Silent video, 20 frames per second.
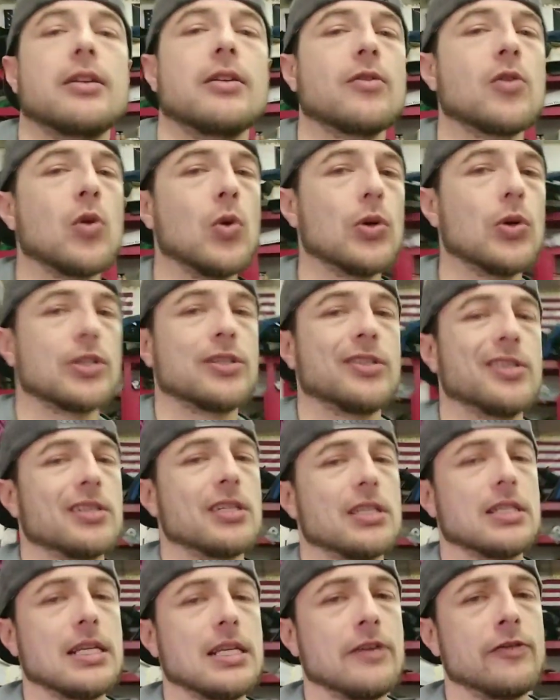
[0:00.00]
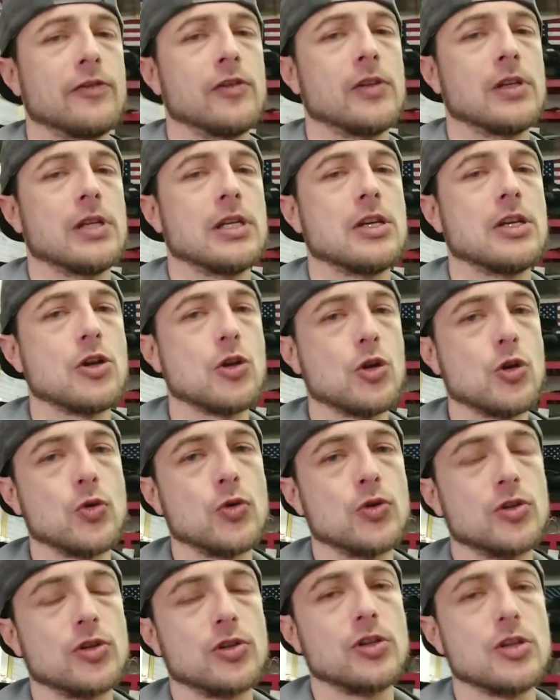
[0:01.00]
And of course, this is definitely
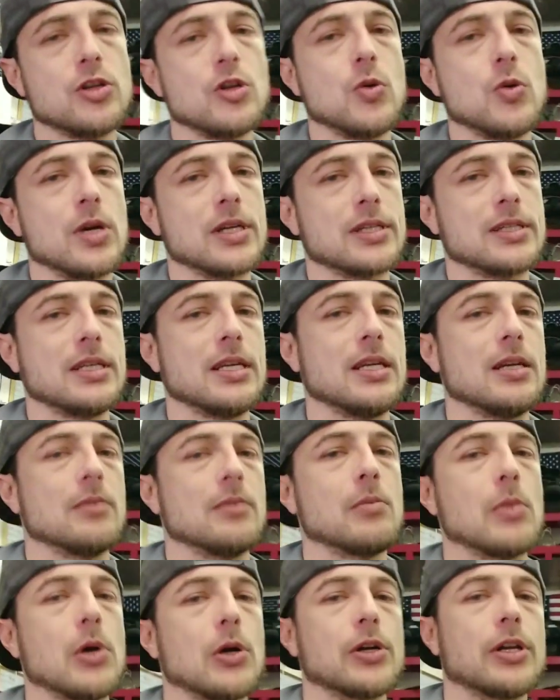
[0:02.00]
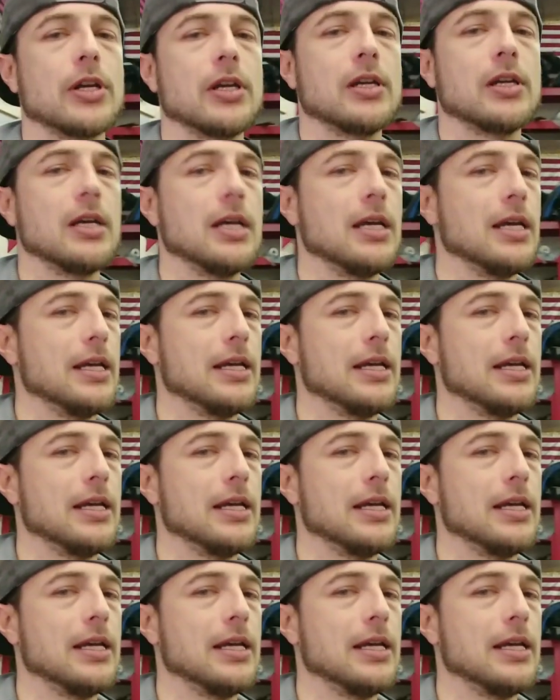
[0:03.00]
new to the USDM market.